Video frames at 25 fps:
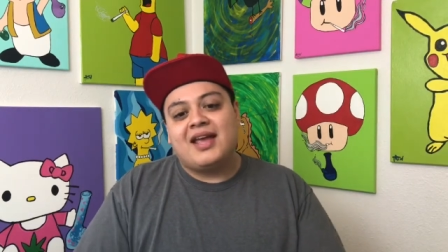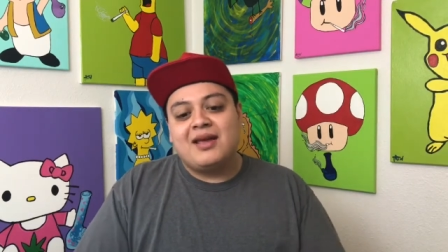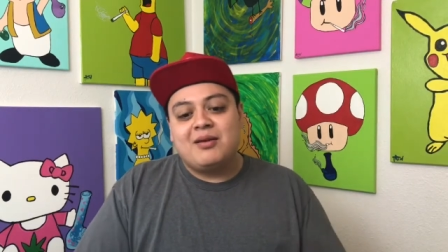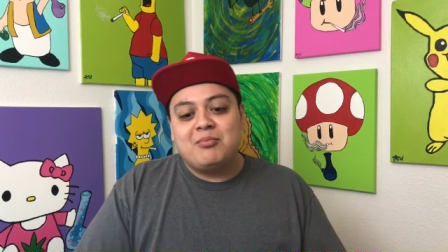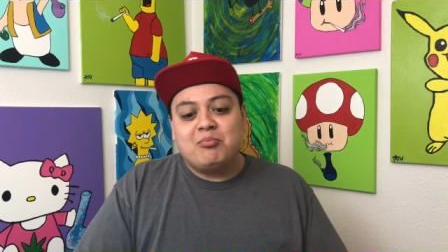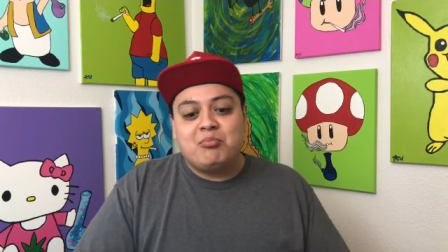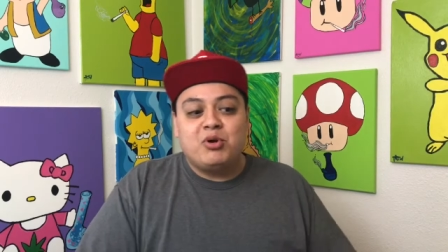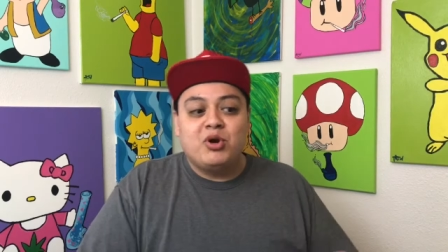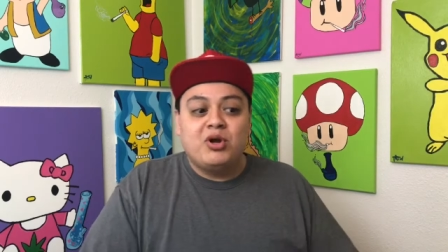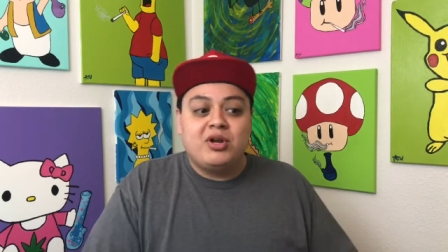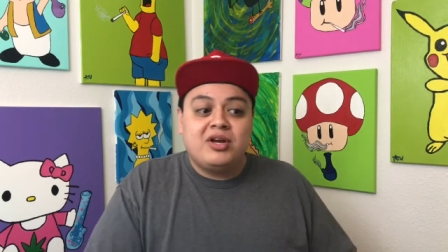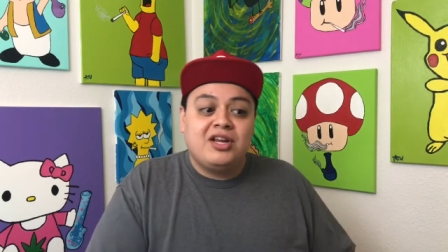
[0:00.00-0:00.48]

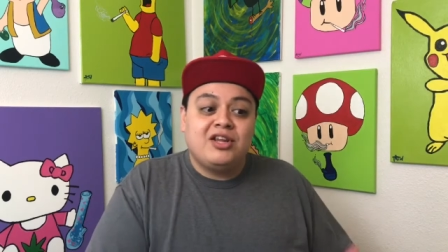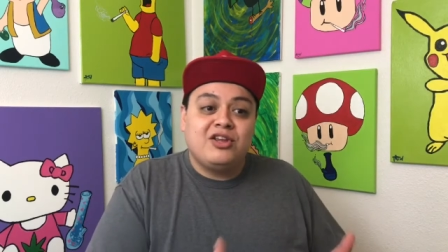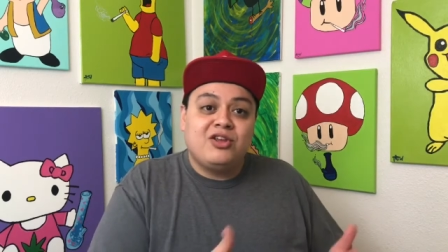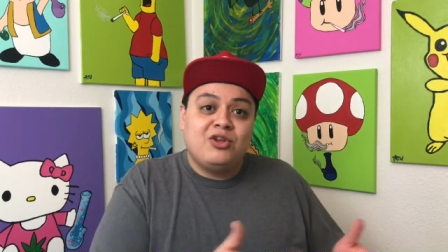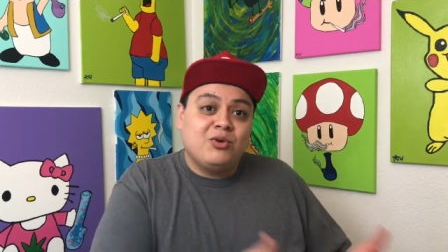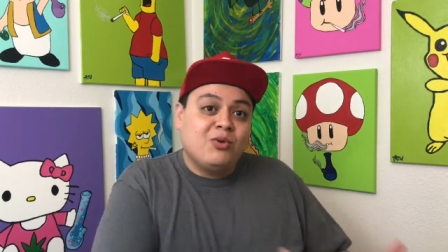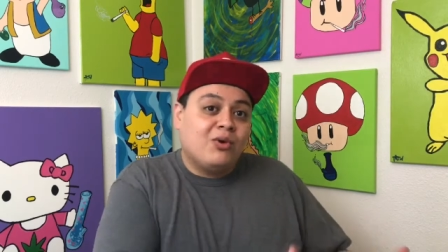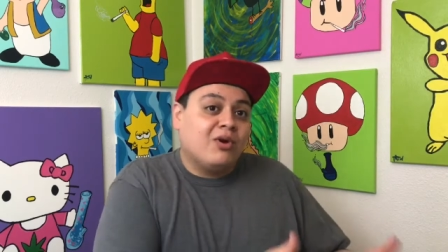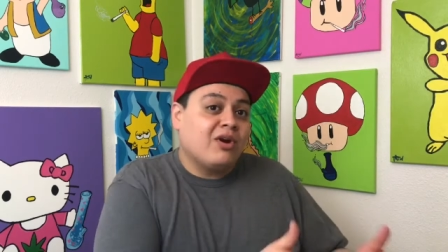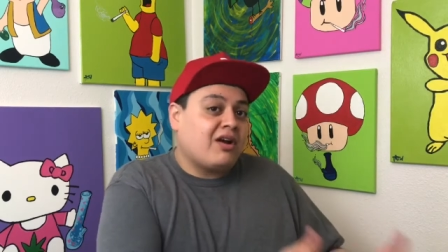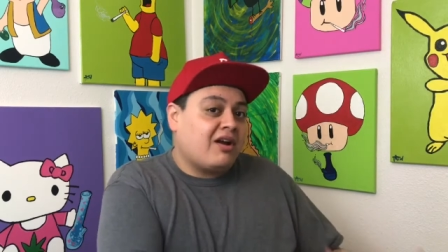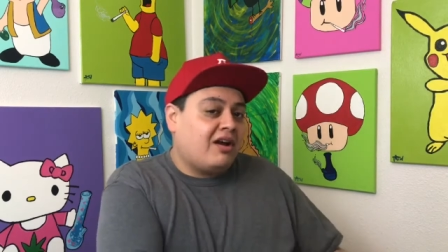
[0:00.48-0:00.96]
and putting
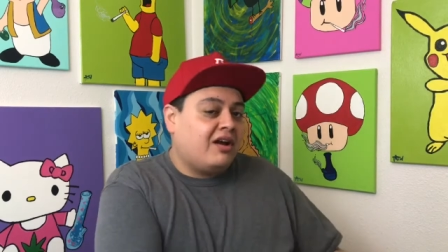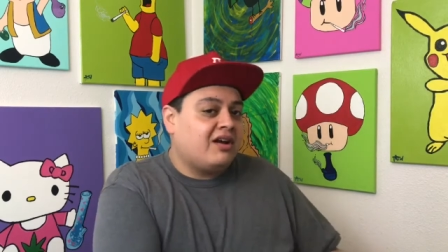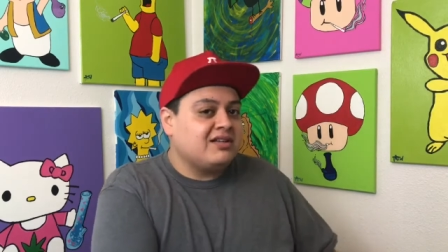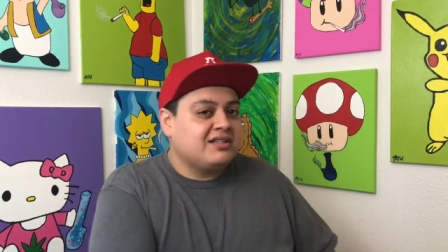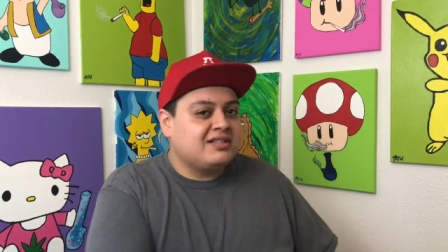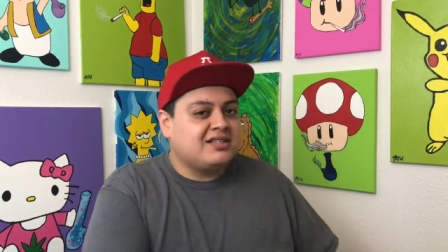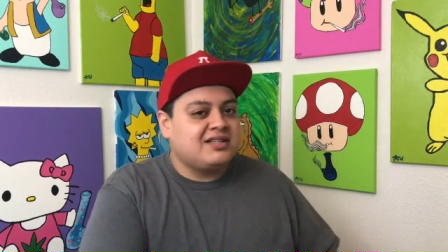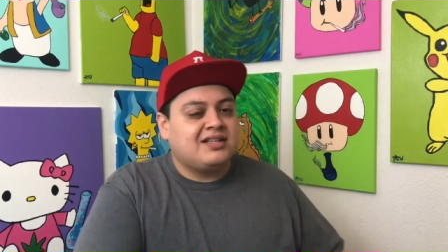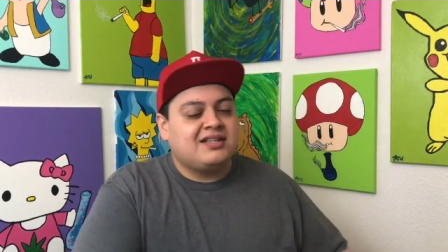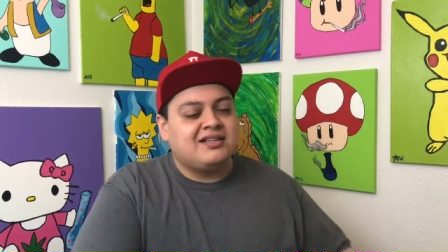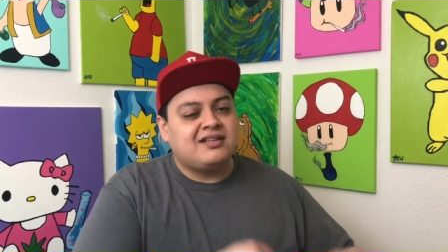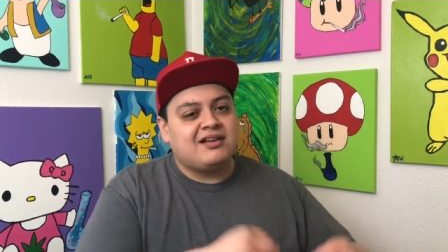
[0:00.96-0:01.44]
your
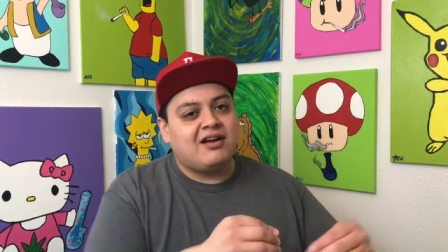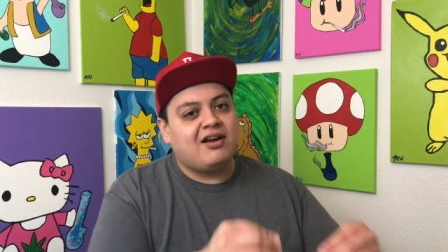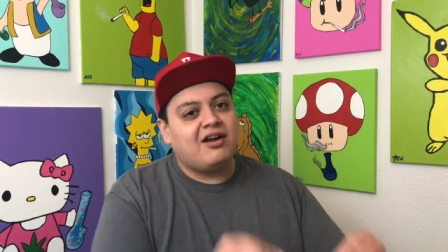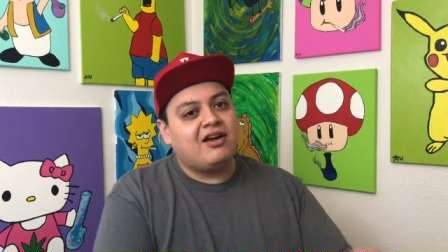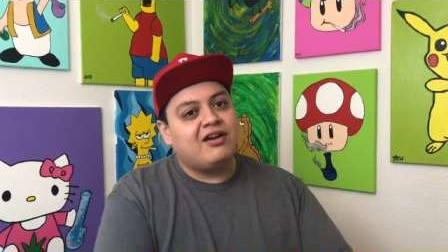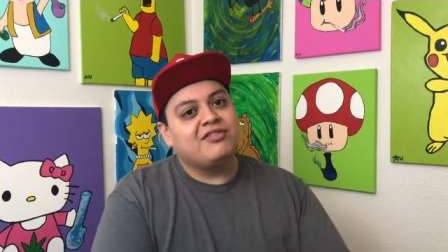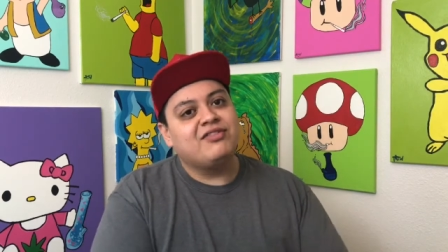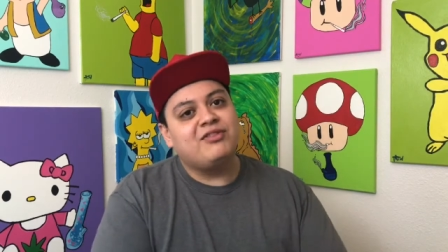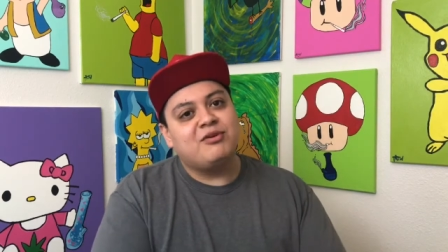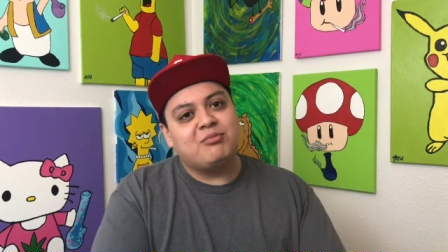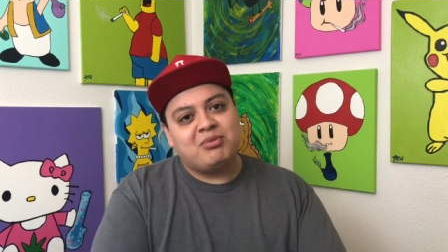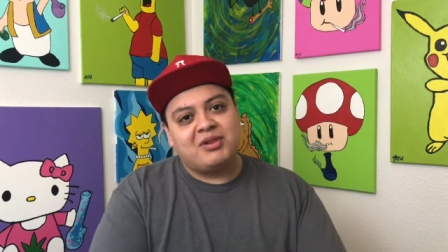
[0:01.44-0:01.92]
content
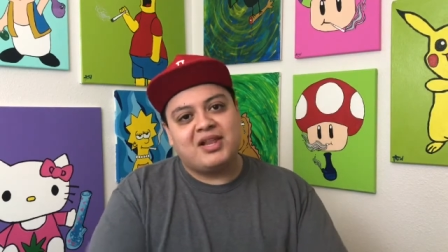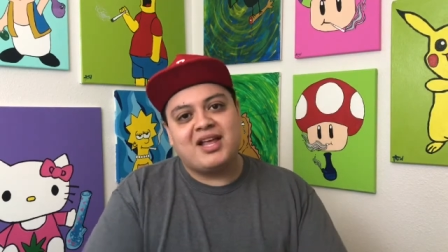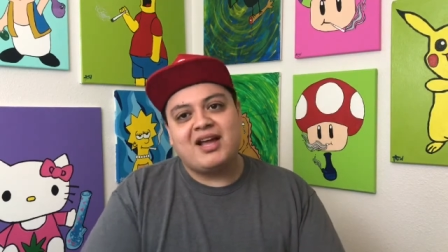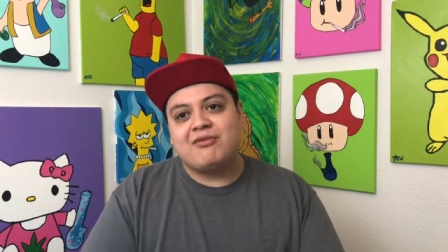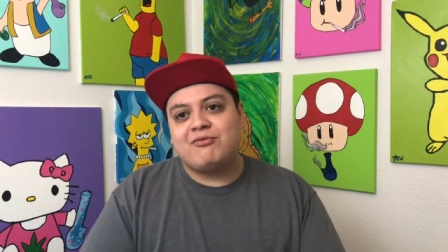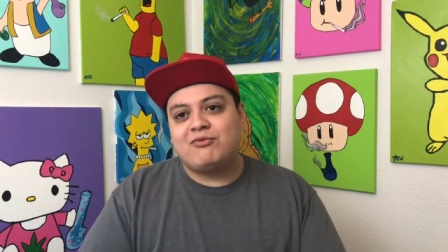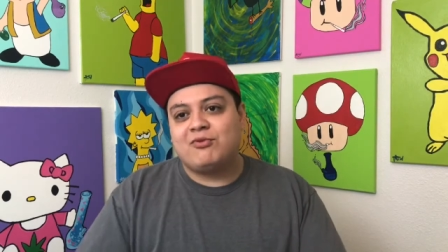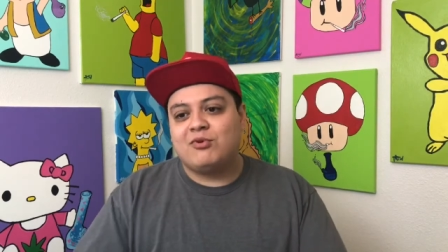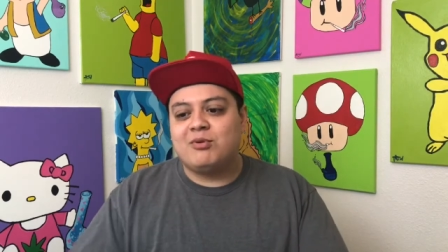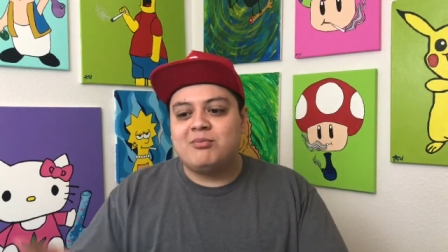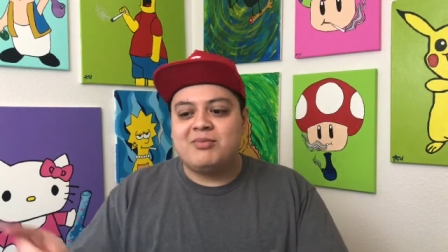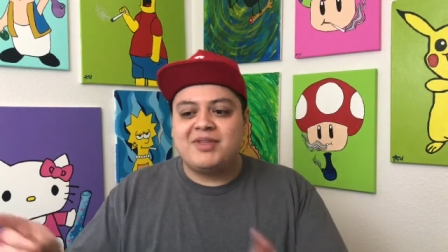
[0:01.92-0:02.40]
on the
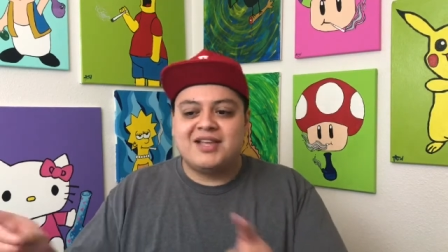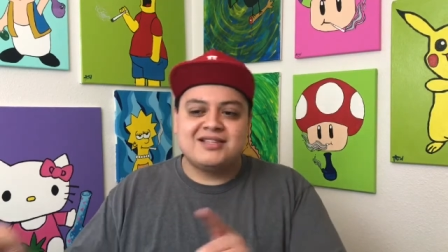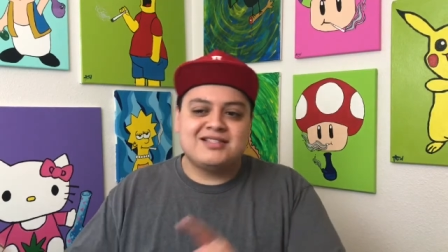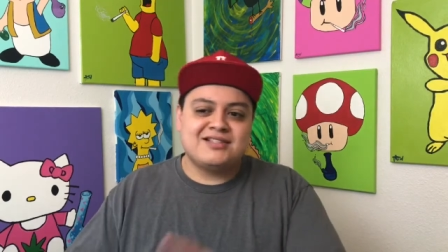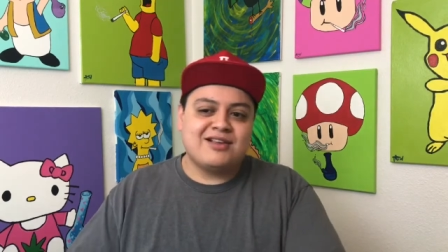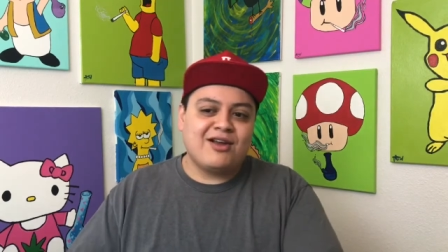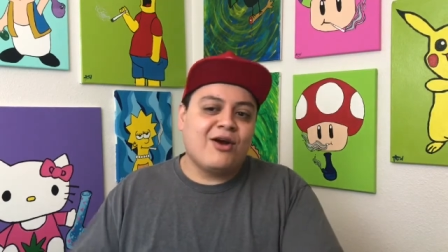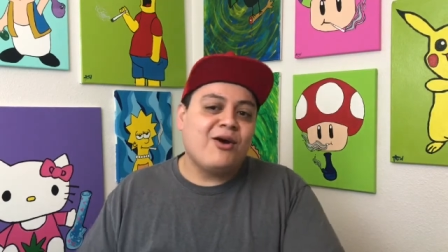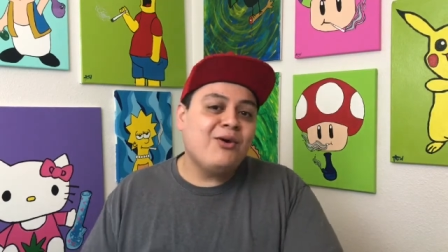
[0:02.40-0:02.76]
platform that's